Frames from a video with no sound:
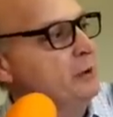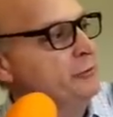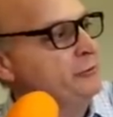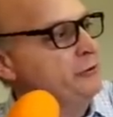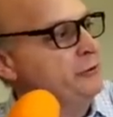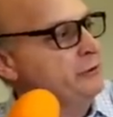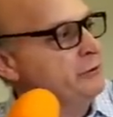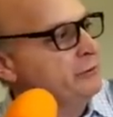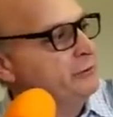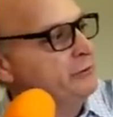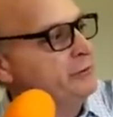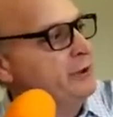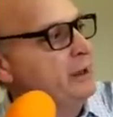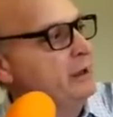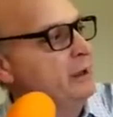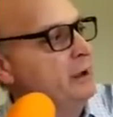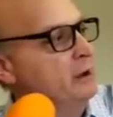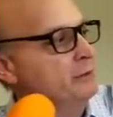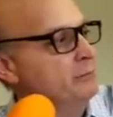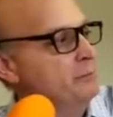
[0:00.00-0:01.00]
you can tell,
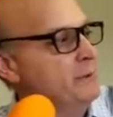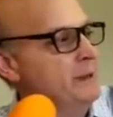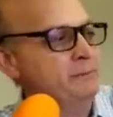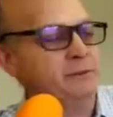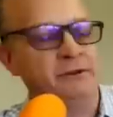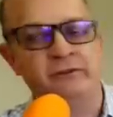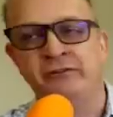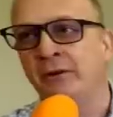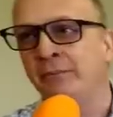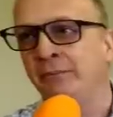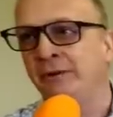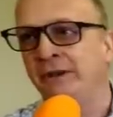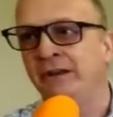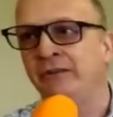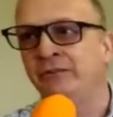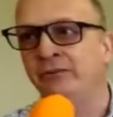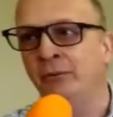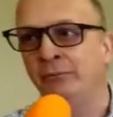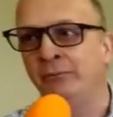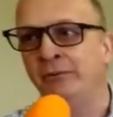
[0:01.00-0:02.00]
oh, maybe somebody
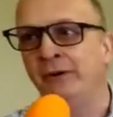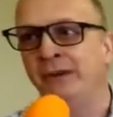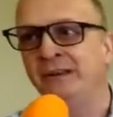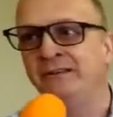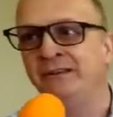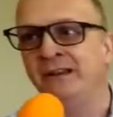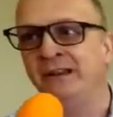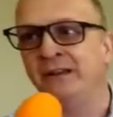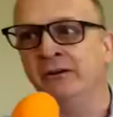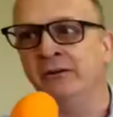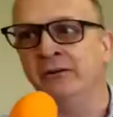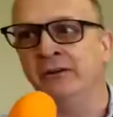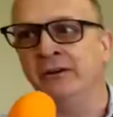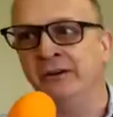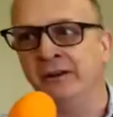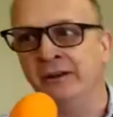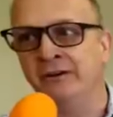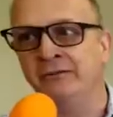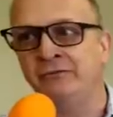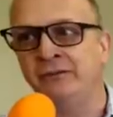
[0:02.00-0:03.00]
is operating on
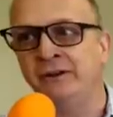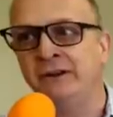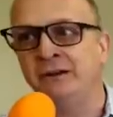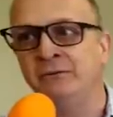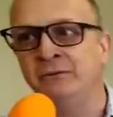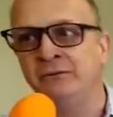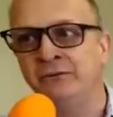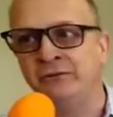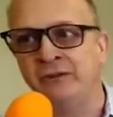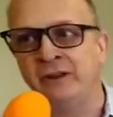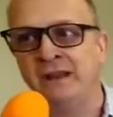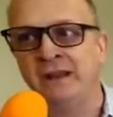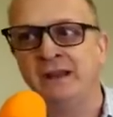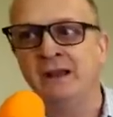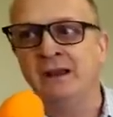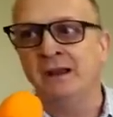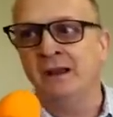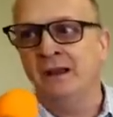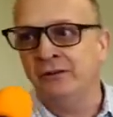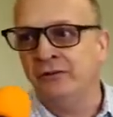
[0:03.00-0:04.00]
another frequency.
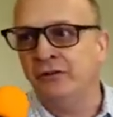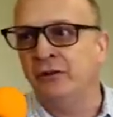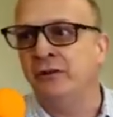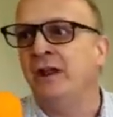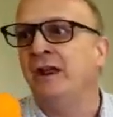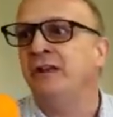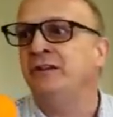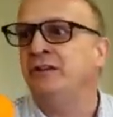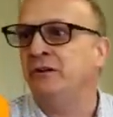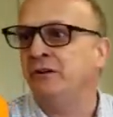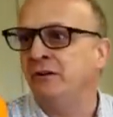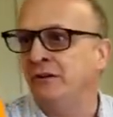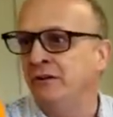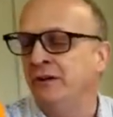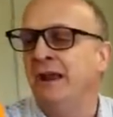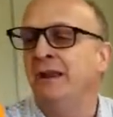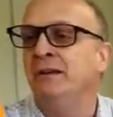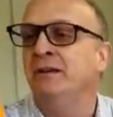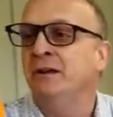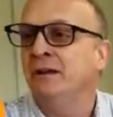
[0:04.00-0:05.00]
So then you can
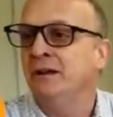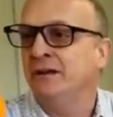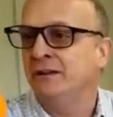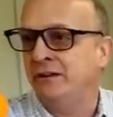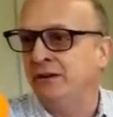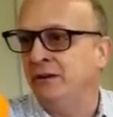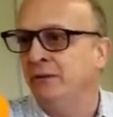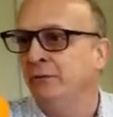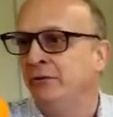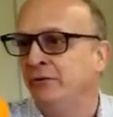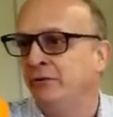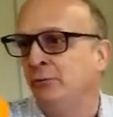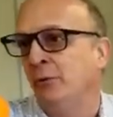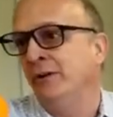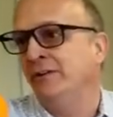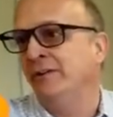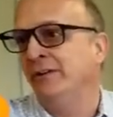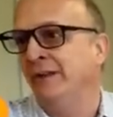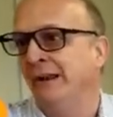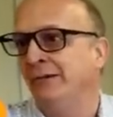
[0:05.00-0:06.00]
then
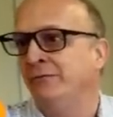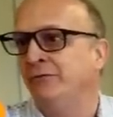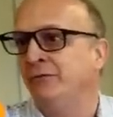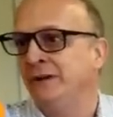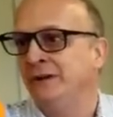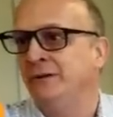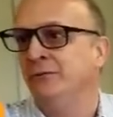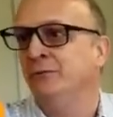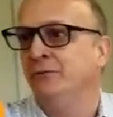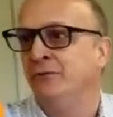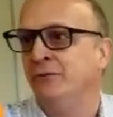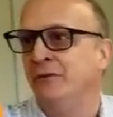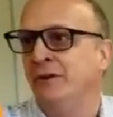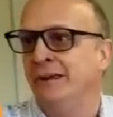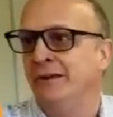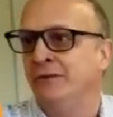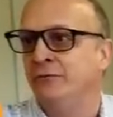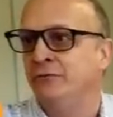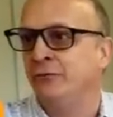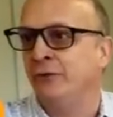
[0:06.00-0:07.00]
QSY to that frequency
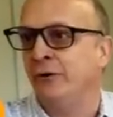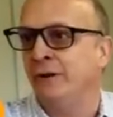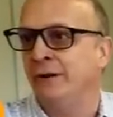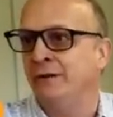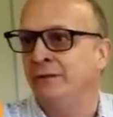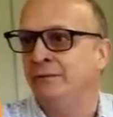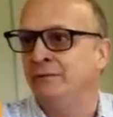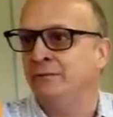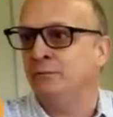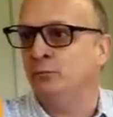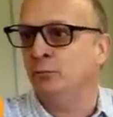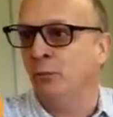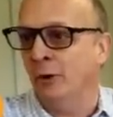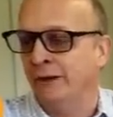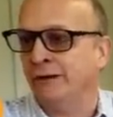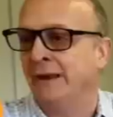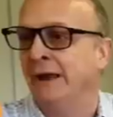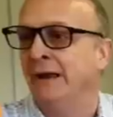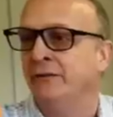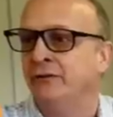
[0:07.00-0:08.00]
and try and
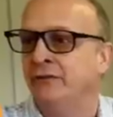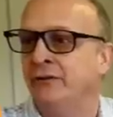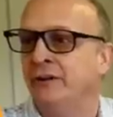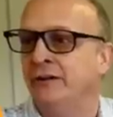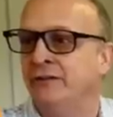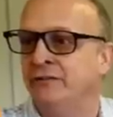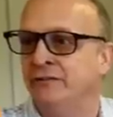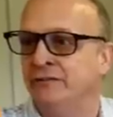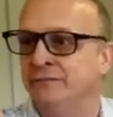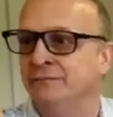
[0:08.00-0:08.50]
work that station.